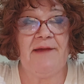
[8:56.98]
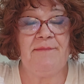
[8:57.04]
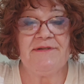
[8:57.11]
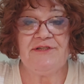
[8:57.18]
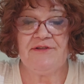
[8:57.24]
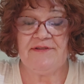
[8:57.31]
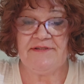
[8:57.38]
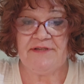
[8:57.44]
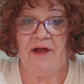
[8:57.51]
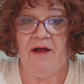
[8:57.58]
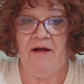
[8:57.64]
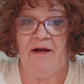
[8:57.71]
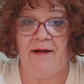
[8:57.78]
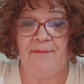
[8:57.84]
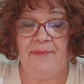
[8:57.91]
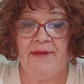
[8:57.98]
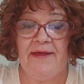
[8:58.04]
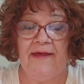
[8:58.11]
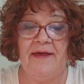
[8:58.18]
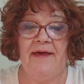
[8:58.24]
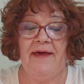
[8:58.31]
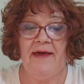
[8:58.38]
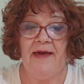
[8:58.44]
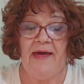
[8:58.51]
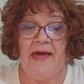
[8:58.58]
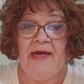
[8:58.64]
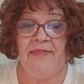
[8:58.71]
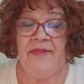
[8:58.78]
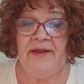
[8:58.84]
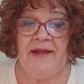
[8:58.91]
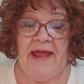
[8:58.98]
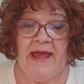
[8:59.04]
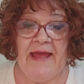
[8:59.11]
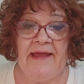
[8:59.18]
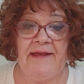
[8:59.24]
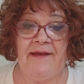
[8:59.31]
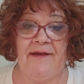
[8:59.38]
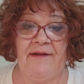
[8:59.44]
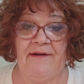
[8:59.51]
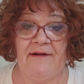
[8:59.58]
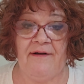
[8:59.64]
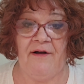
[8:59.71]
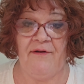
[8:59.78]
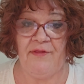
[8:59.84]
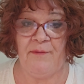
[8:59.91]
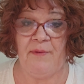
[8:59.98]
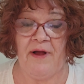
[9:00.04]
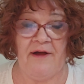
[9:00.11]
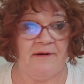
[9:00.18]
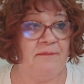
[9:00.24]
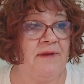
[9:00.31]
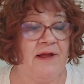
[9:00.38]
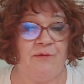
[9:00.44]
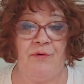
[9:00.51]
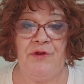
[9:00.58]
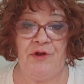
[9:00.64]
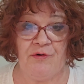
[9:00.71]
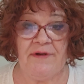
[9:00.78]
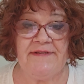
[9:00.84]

it to the top, and then hang it on the bottom like when you're